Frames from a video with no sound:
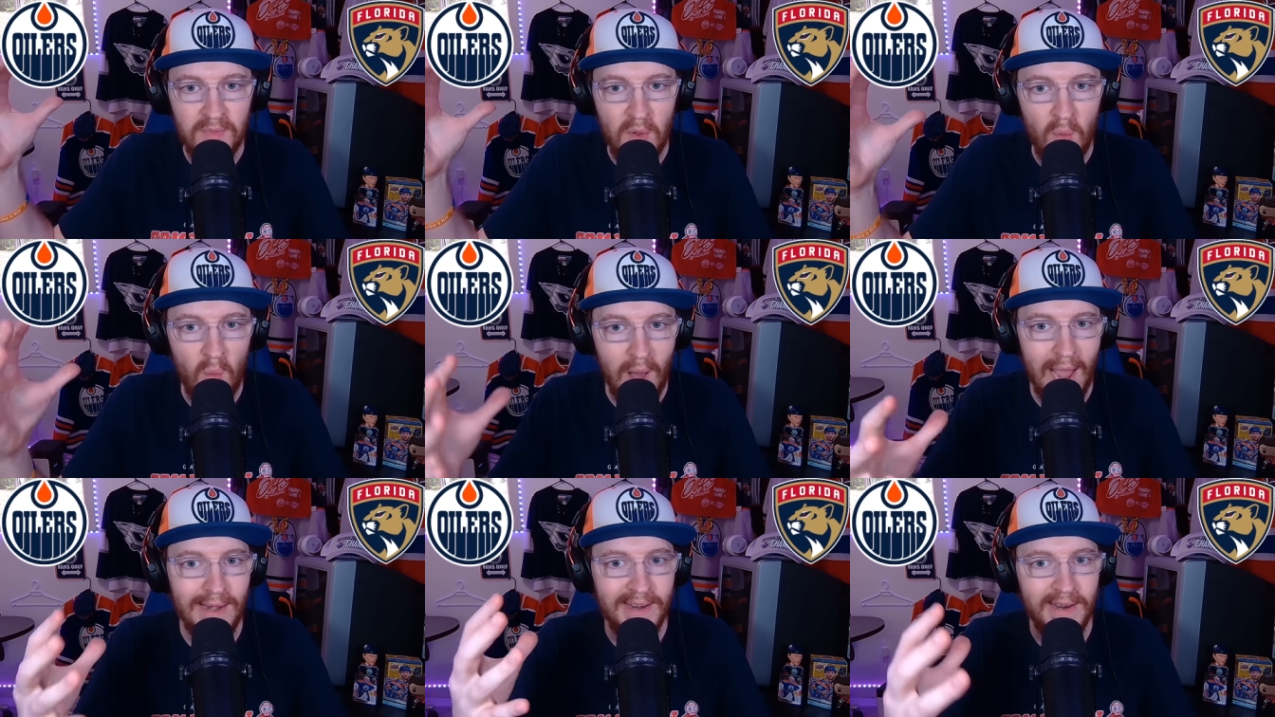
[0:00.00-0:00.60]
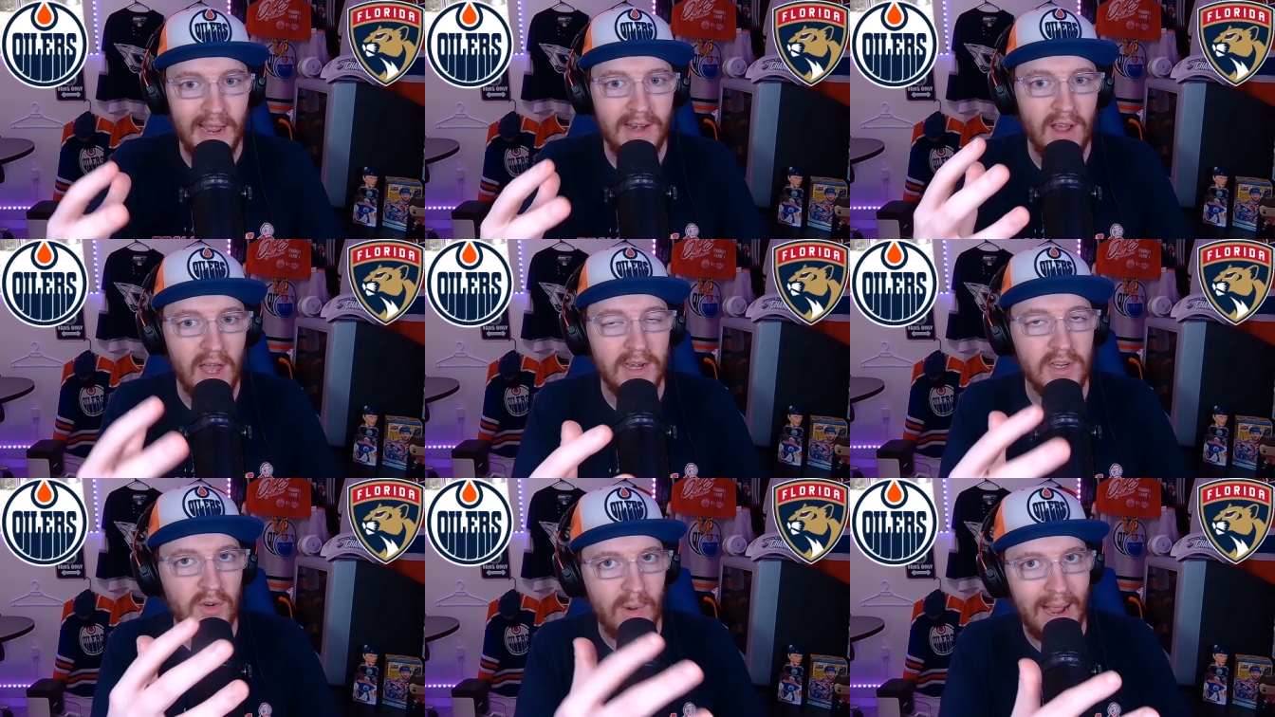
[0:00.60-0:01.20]
why did I
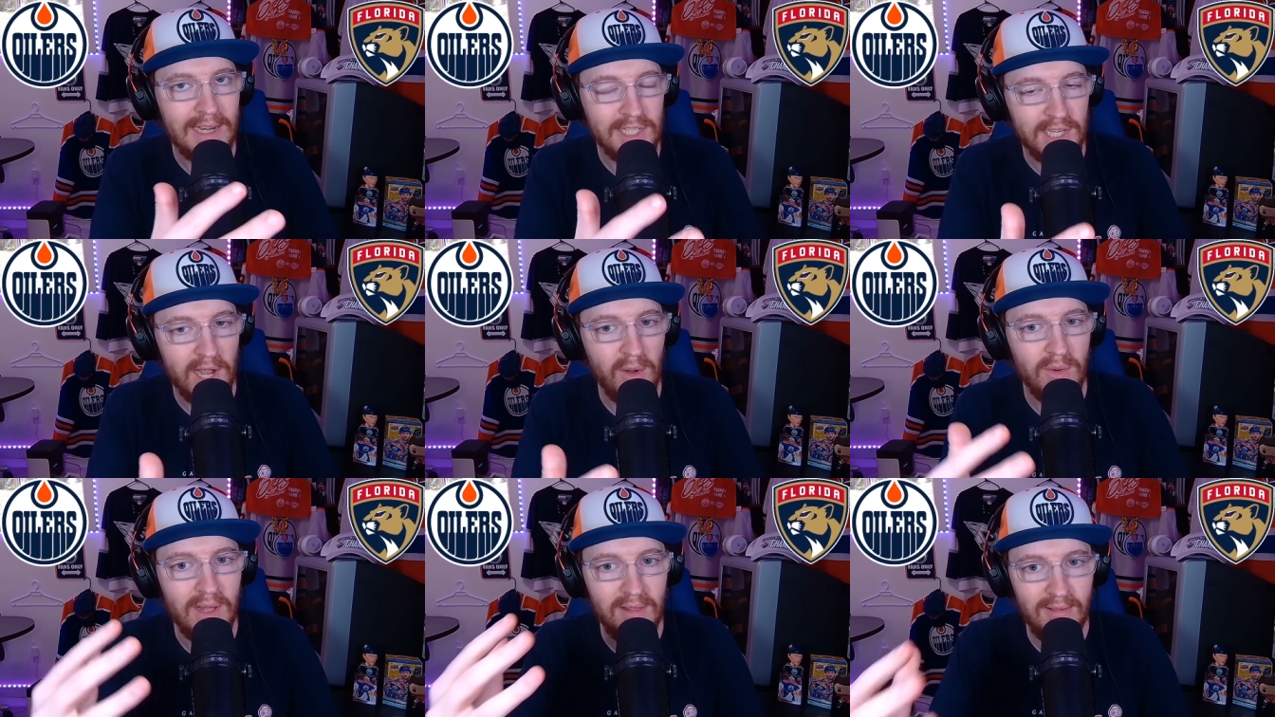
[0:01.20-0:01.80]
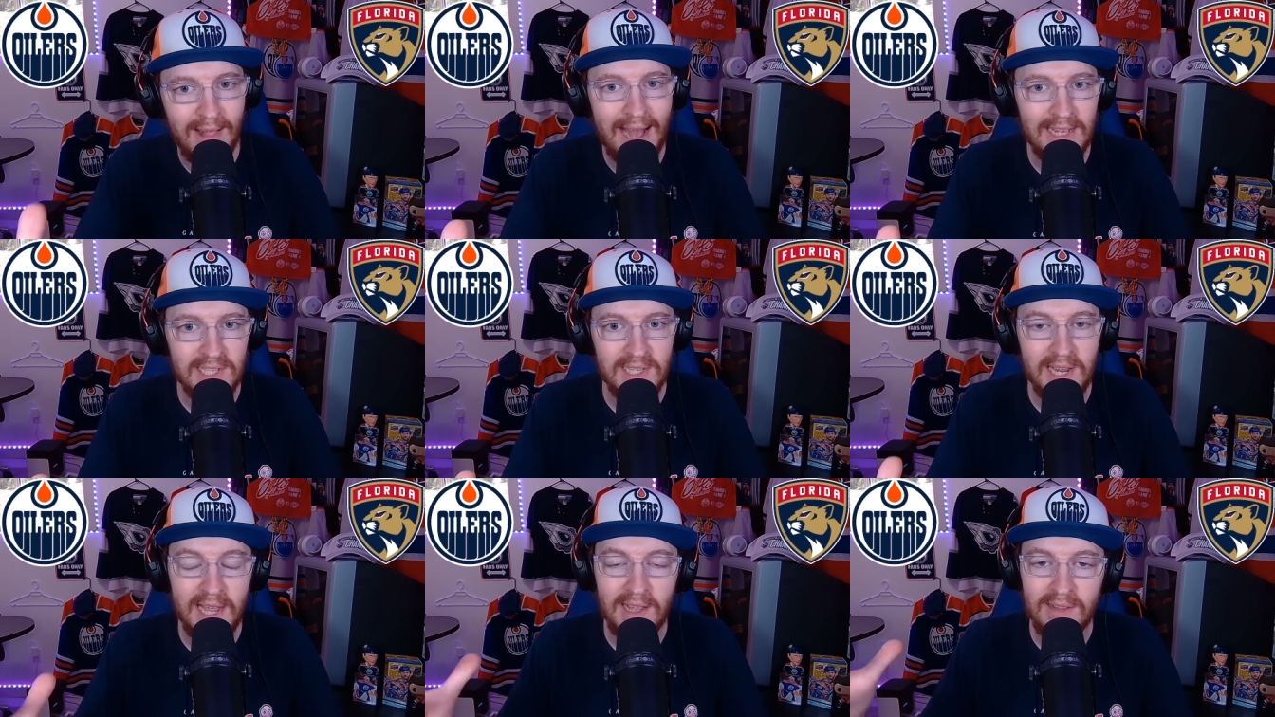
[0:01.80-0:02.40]
not crash out
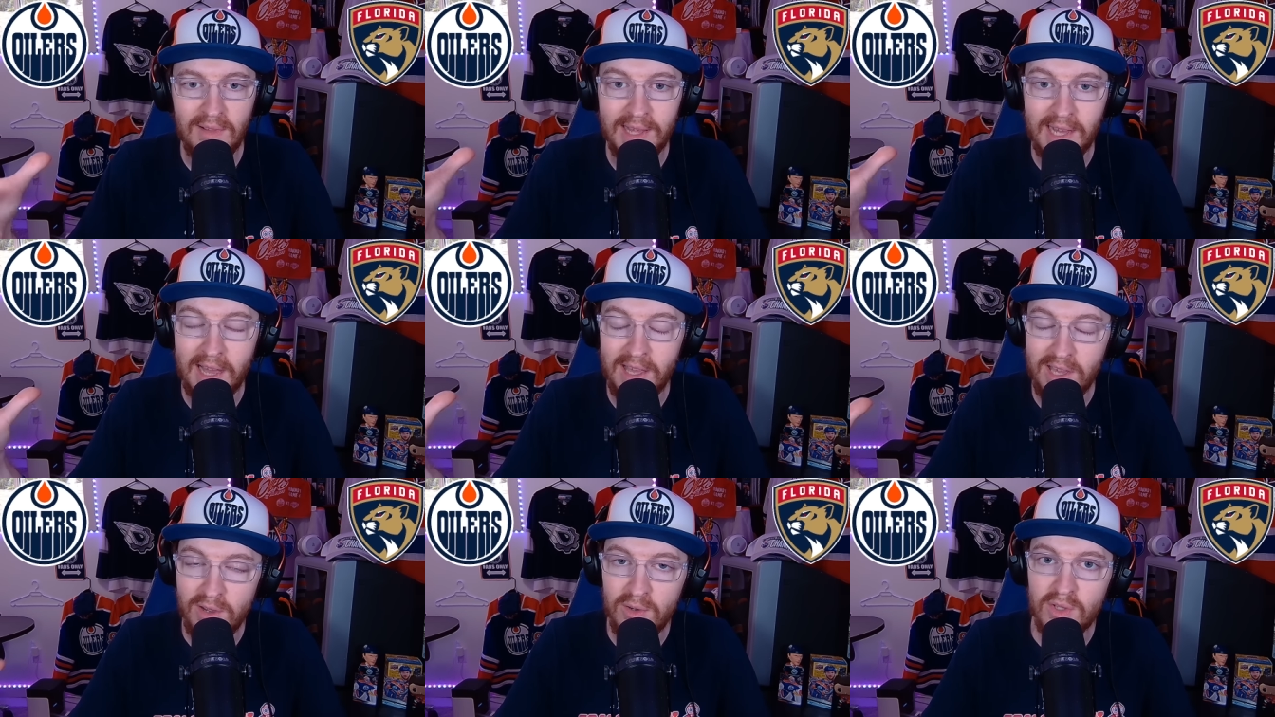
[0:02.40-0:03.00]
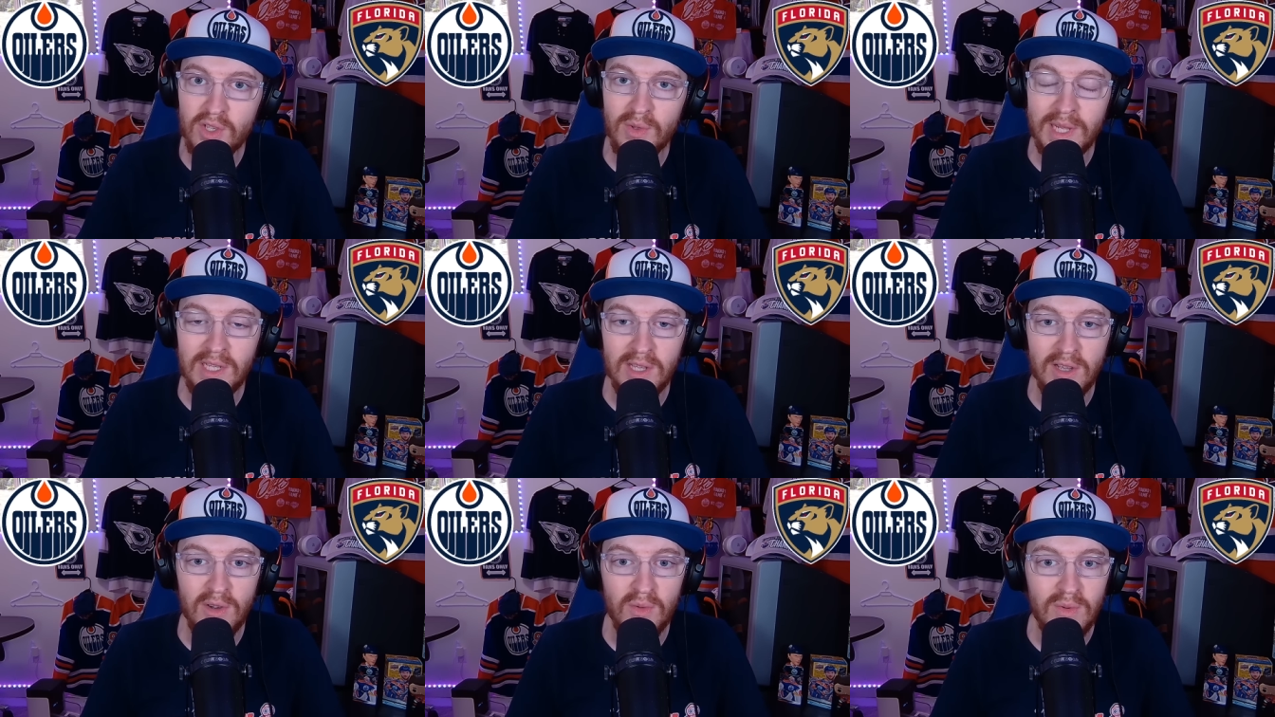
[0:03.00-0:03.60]
last night like I usually
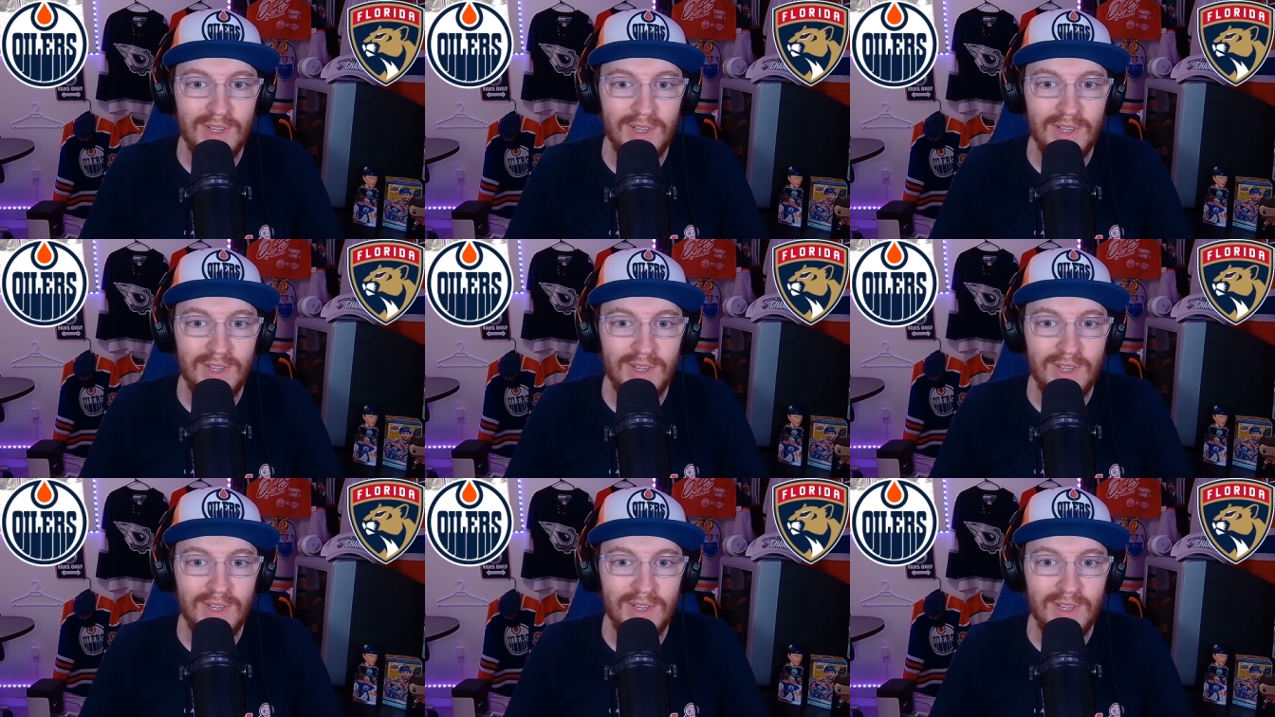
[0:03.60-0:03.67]
do,